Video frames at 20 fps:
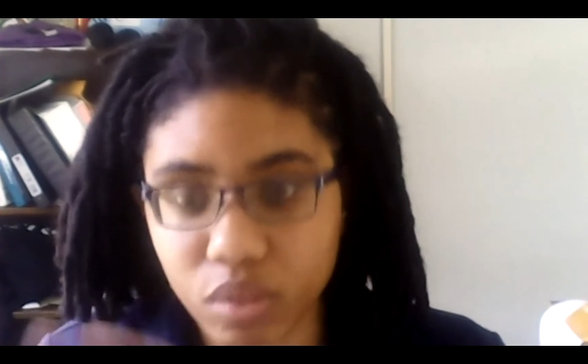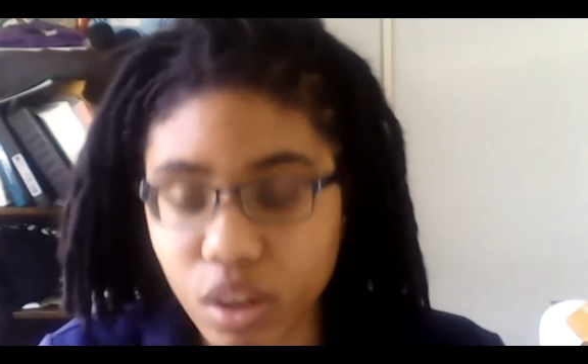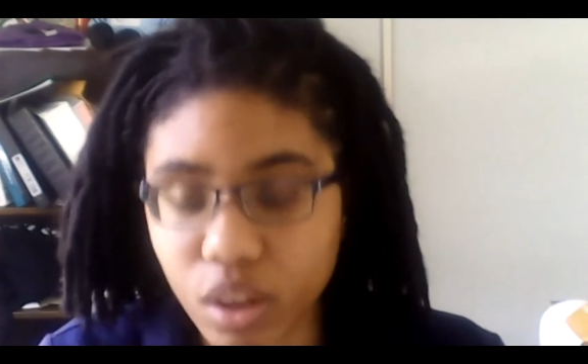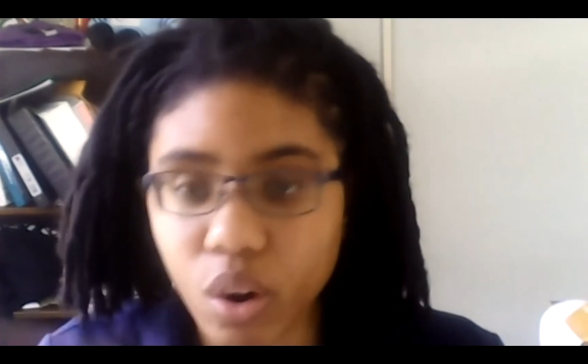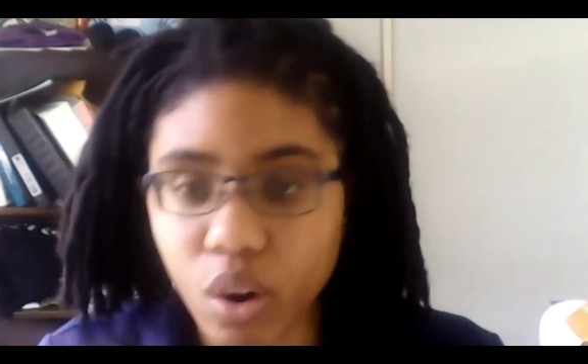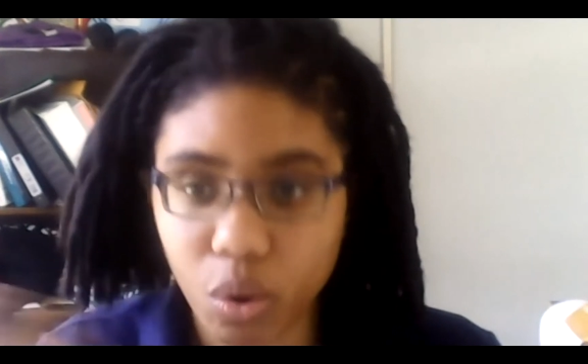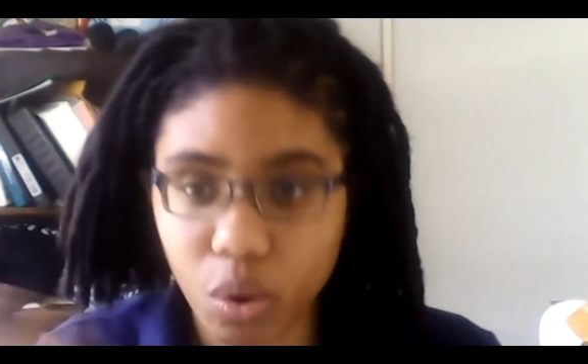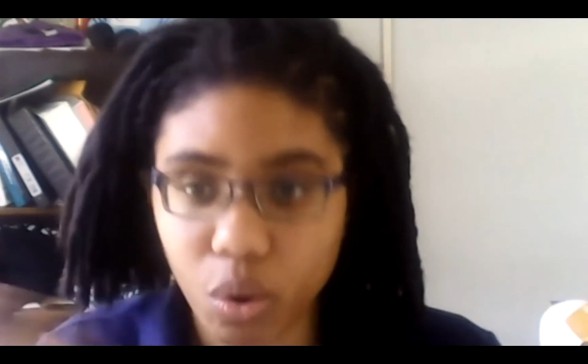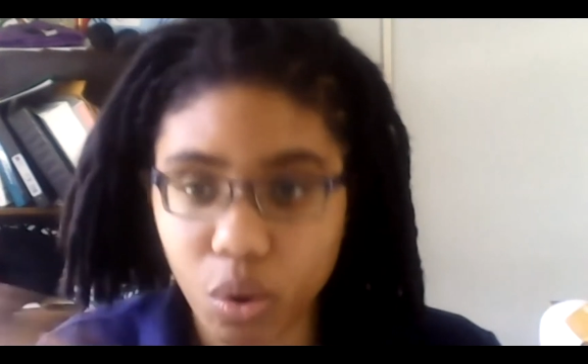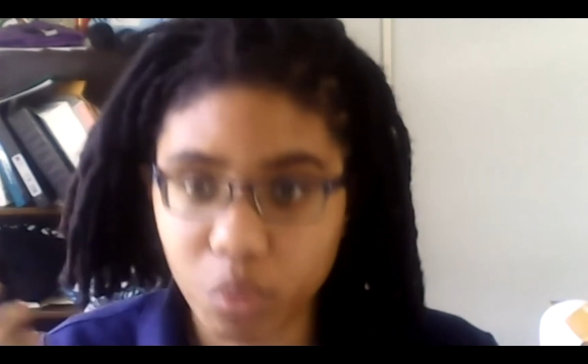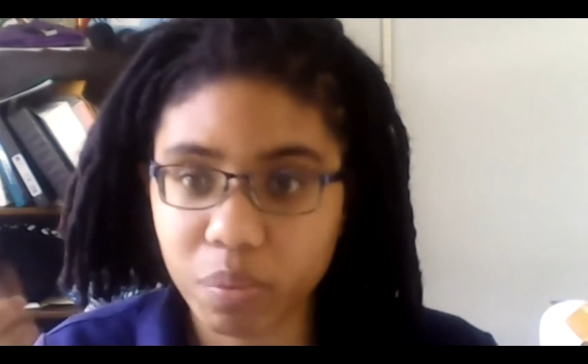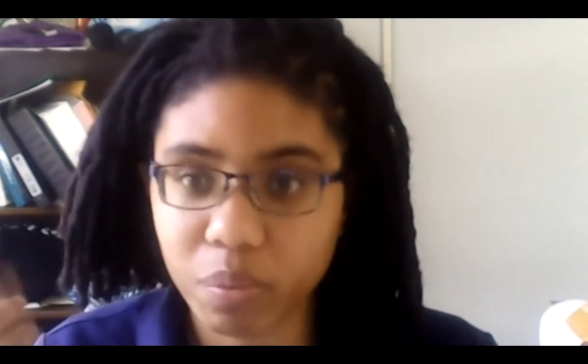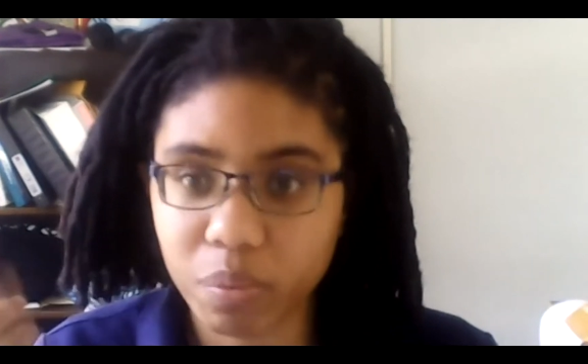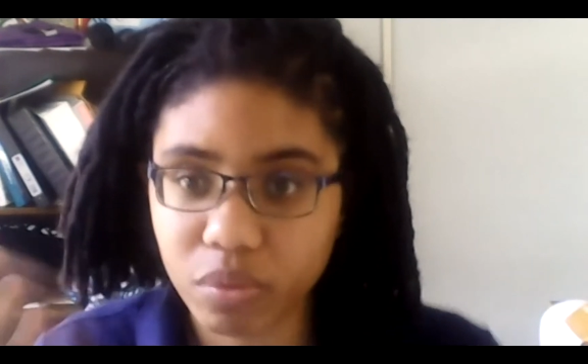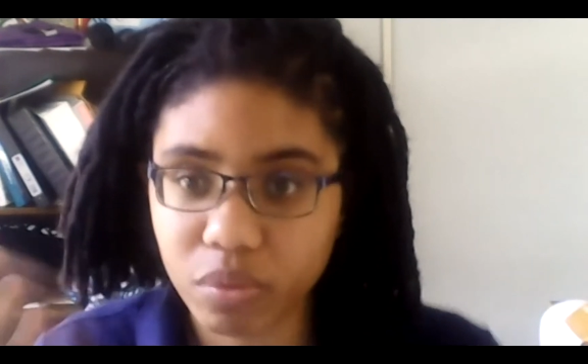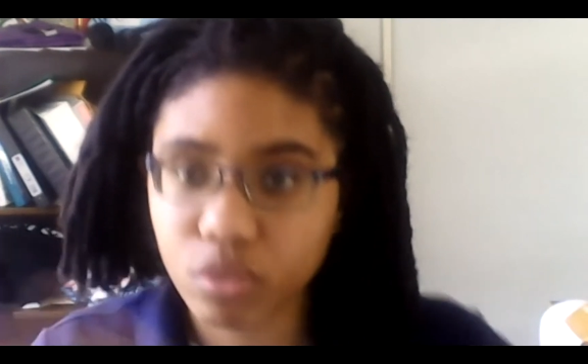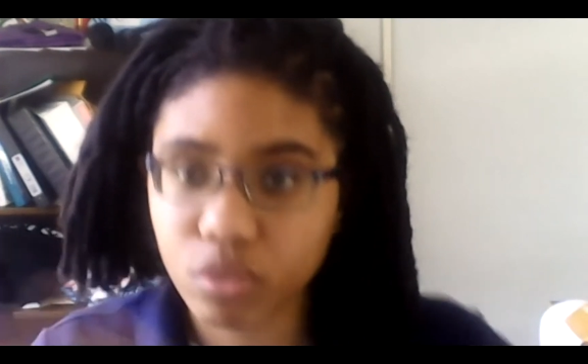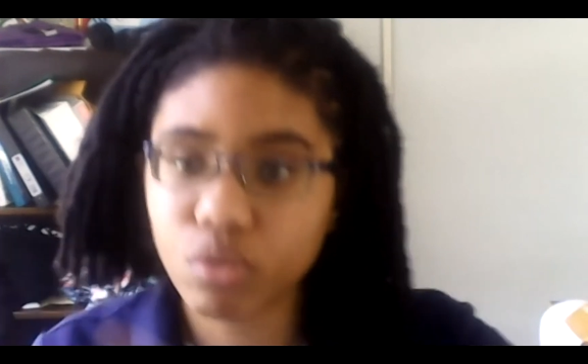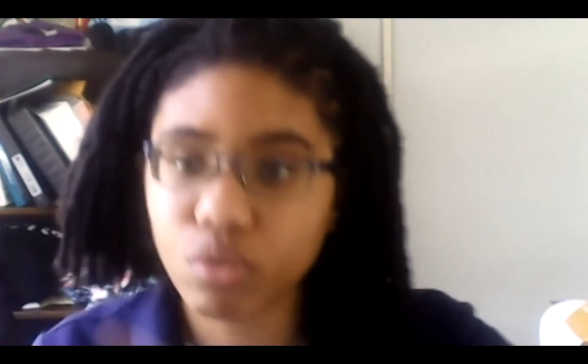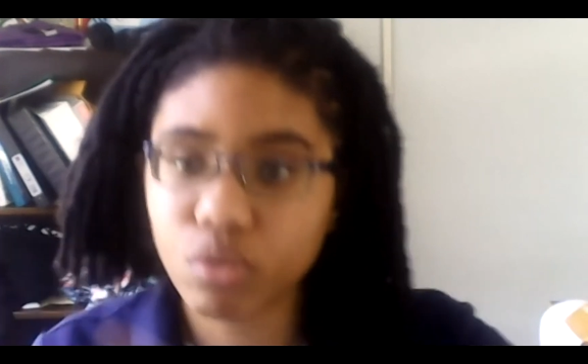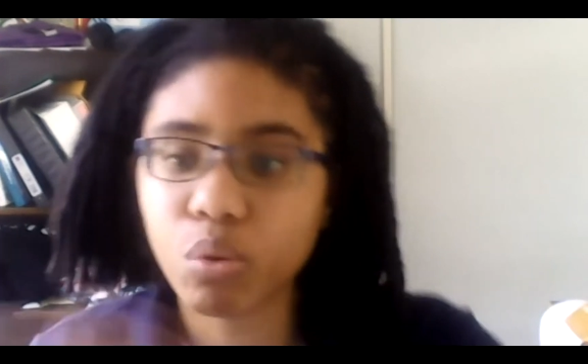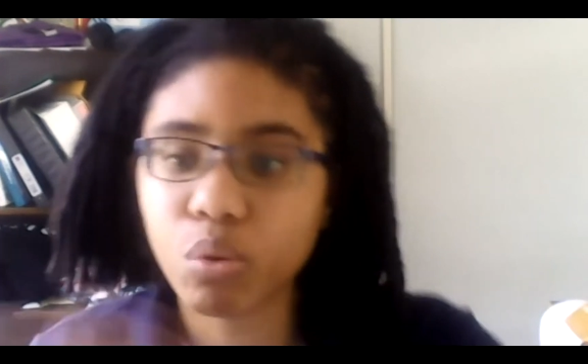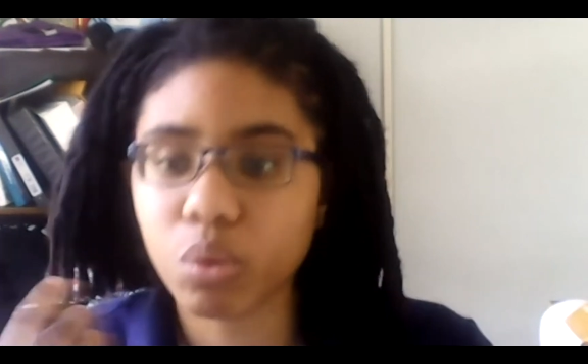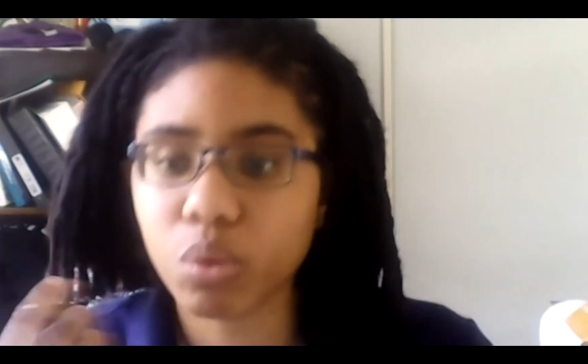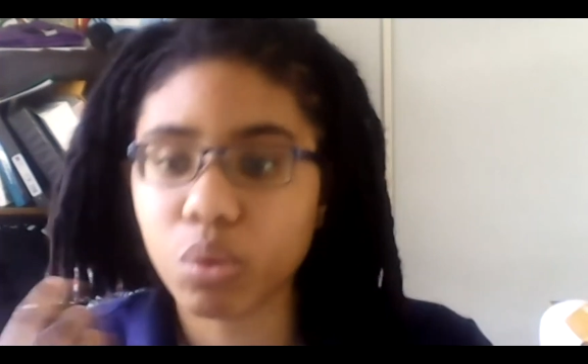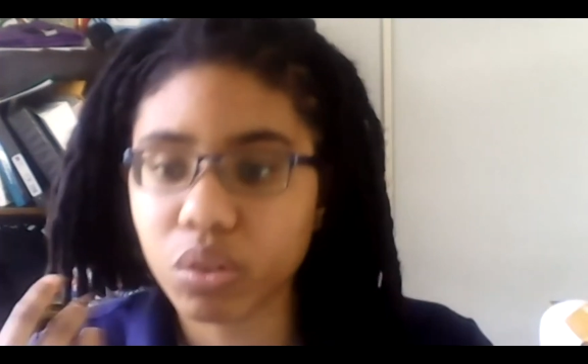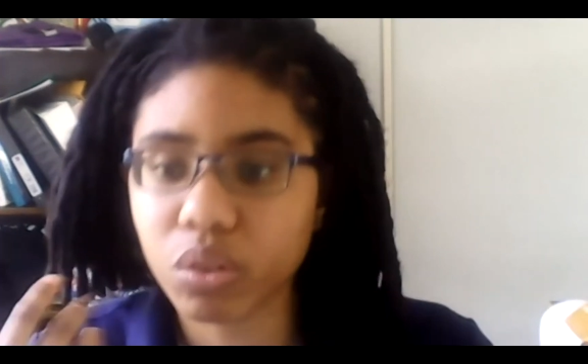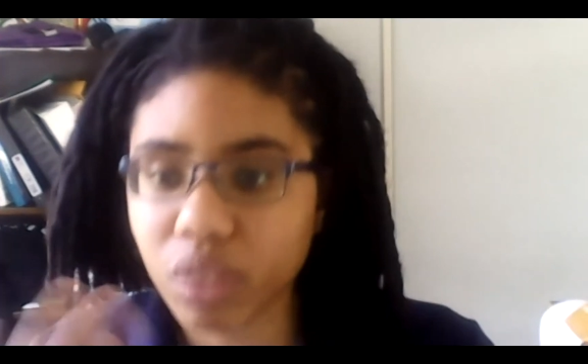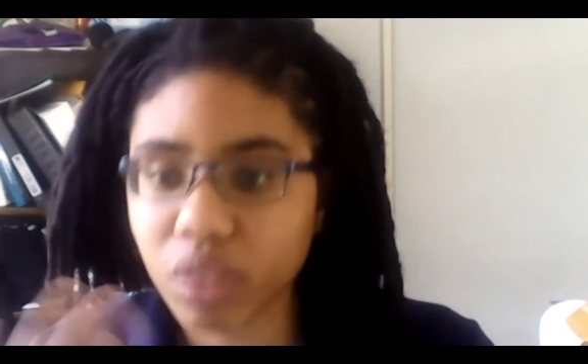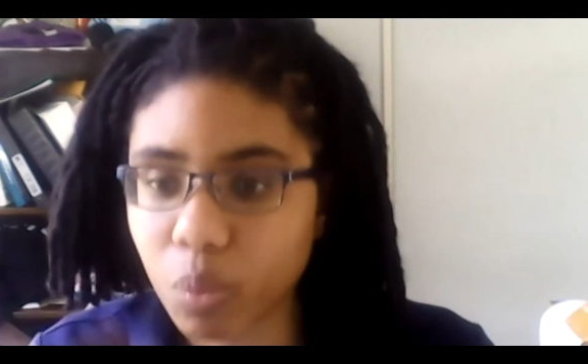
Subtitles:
their own schools